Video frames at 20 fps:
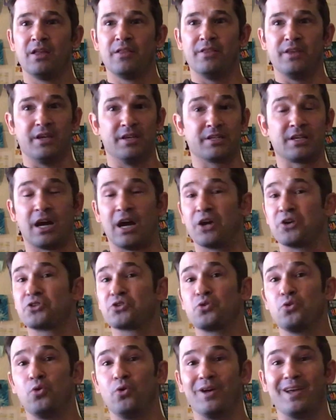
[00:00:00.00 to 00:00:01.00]
the entire
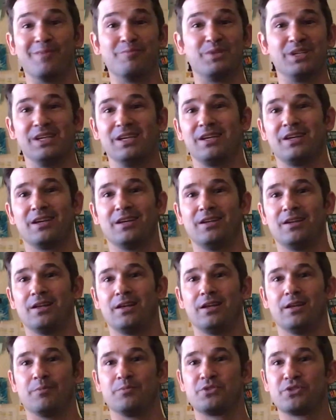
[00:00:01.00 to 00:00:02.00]
school emptying
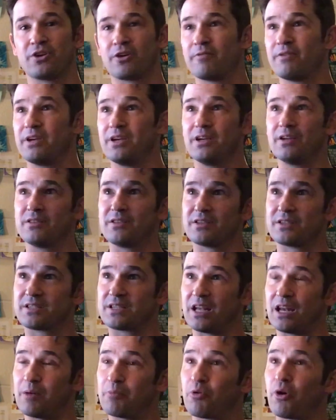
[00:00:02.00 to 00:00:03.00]
and observing the
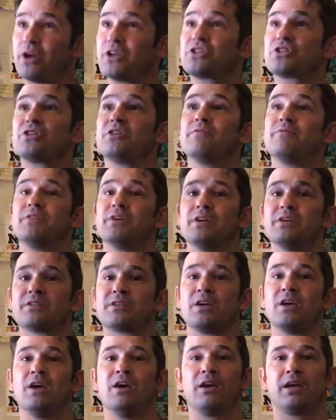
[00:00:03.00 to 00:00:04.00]
celebration of
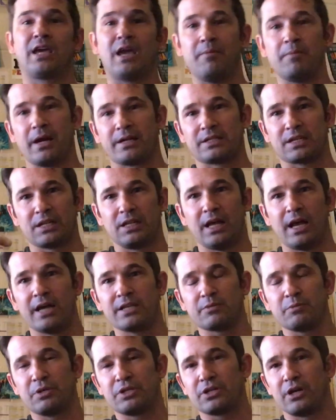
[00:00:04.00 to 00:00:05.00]
this, came back to
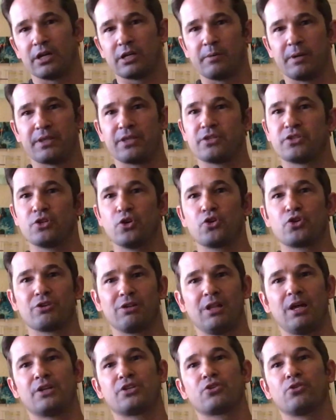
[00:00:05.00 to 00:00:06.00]
class and we talked about the
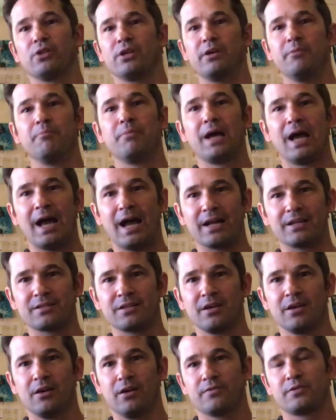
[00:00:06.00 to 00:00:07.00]
sociological impact
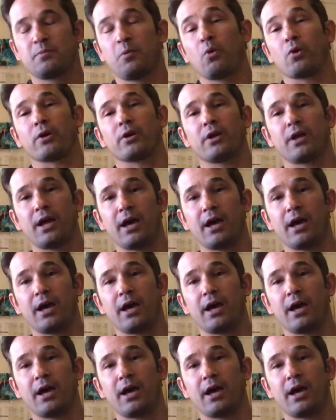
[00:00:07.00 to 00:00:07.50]
of sport.